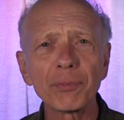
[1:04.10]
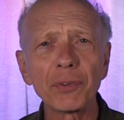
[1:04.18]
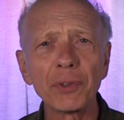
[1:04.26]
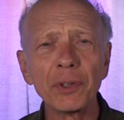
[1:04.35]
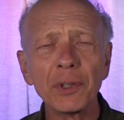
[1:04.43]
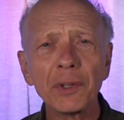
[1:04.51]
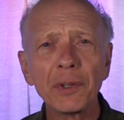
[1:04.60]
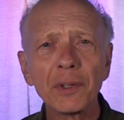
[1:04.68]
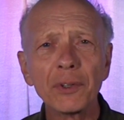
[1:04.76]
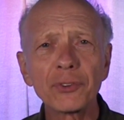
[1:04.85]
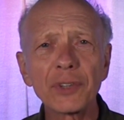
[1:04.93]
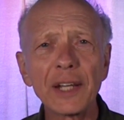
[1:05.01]
for
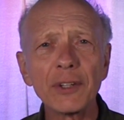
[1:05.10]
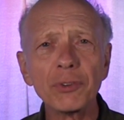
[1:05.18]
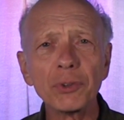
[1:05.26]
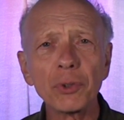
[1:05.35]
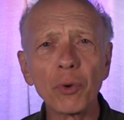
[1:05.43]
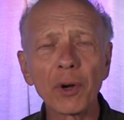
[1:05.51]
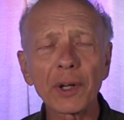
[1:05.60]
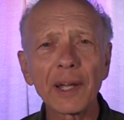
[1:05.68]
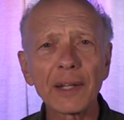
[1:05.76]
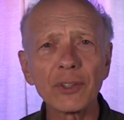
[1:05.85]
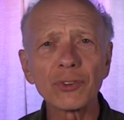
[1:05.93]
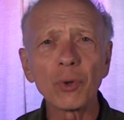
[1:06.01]
the state of New York,
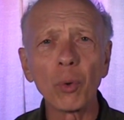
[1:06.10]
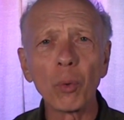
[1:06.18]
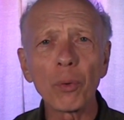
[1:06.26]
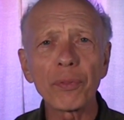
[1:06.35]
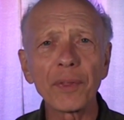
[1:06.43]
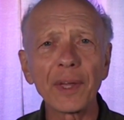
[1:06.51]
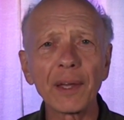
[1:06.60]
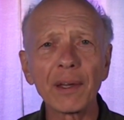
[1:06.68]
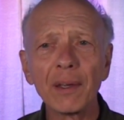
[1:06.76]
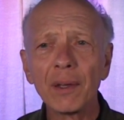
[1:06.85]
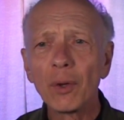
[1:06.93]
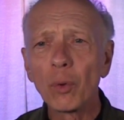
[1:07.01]
had this whole
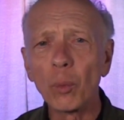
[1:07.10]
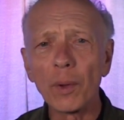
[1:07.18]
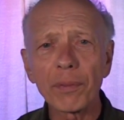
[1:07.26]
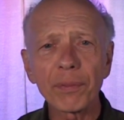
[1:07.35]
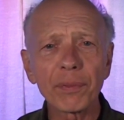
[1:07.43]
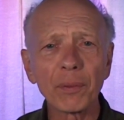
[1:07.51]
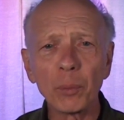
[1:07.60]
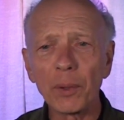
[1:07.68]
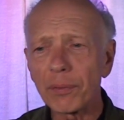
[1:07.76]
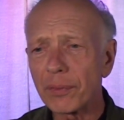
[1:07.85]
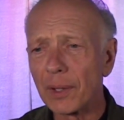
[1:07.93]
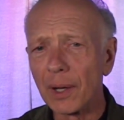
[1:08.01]
thing
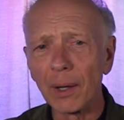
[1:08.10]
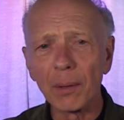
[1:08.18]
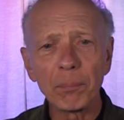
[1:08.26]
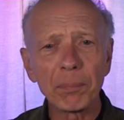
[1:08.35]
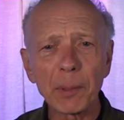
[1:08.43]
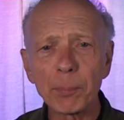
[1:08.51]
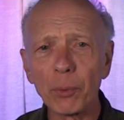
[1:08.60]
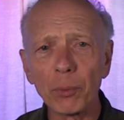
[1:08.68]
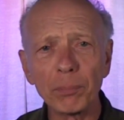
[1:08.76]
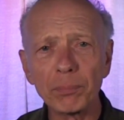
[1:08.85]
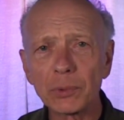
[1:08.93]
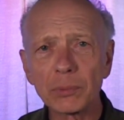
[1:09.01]
with
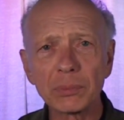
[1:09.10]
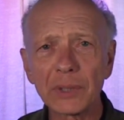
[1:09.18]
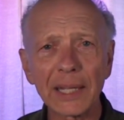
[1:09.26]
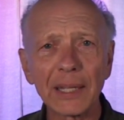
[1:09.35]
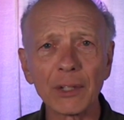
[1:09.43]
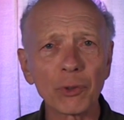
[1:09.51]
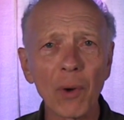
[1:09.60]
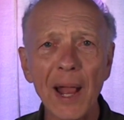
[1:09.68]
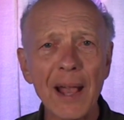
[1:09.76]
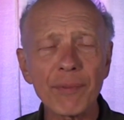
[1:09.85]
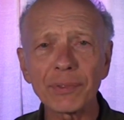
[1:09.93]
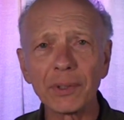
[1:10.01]
people taking
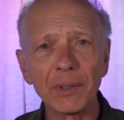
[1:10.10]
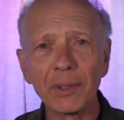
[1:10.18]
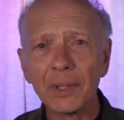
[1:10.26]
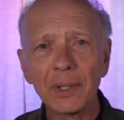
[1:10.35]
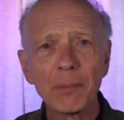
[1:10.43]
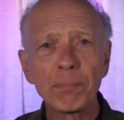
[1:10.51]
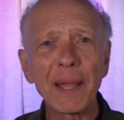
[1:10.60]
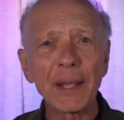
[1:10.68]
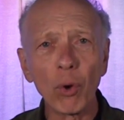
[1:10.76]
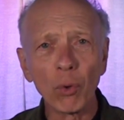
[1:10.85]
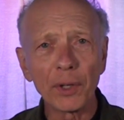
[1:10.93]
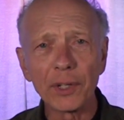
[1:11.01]
graft and
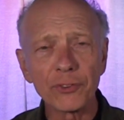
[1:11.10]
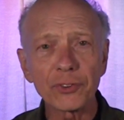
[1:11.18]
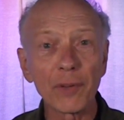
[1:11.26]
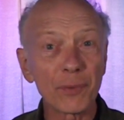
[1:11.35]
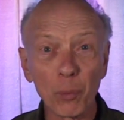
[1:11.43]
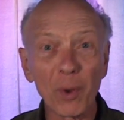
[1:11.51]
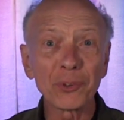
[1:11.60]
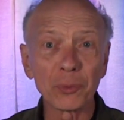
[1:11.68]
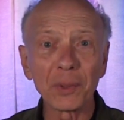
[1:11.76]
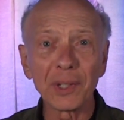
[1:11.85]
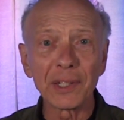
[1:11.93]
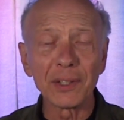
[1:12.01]
payola and stuff. It wasn't
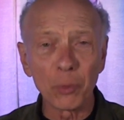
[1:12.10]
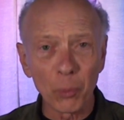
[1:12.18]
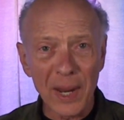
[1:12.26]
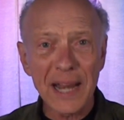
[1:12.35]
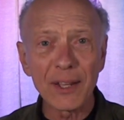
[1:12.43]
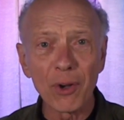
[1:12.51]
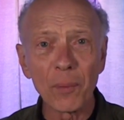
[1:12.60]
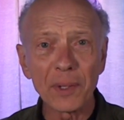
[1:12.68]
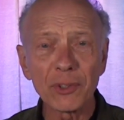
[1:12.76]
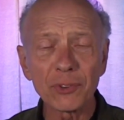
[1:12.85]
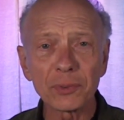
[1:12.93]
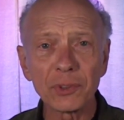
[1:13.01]
really in the radio
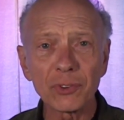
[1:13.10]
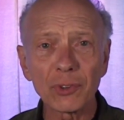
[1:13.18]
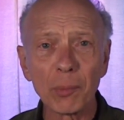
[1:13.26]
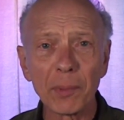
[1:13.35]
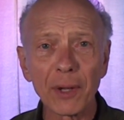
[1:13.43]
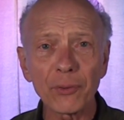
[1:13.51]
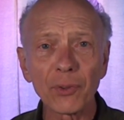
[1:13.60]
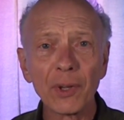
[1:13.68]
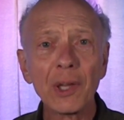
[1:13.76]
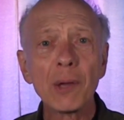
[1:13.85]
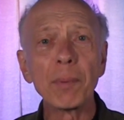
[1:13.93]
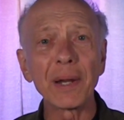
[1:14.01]
industry so much,
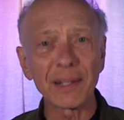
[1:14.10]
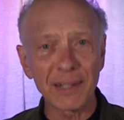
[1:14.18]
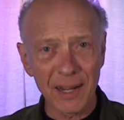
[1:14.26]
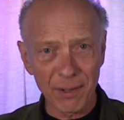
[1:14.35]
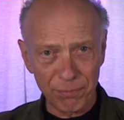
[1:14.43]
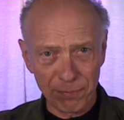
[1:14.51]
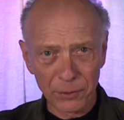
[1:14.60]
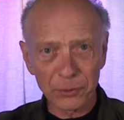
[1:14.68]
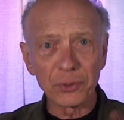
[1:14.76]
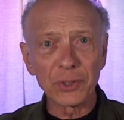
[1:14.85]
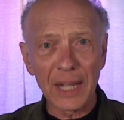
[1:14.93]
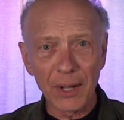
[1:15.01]
but it kind of
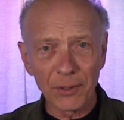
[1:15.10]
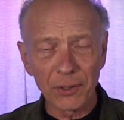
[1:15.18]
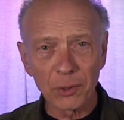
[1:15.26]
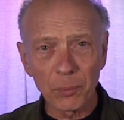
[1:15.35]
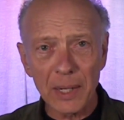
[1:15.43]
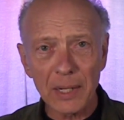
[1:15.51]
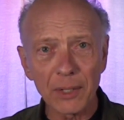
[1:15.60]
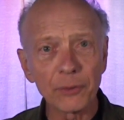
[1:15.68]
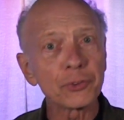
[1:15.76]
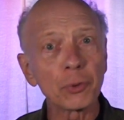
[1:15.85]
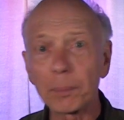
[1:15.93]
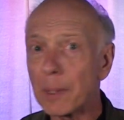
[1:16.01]
filtered down into radio.
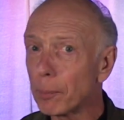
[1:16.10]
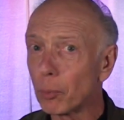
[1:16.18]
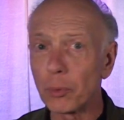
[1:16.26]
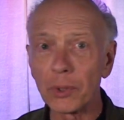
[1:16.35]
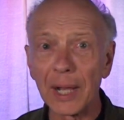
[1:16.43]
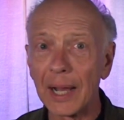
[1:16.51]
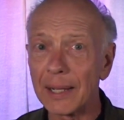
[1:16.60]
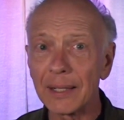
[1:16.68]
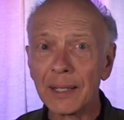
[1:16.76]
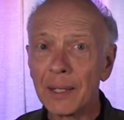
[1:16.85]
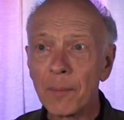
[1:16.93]
So people were not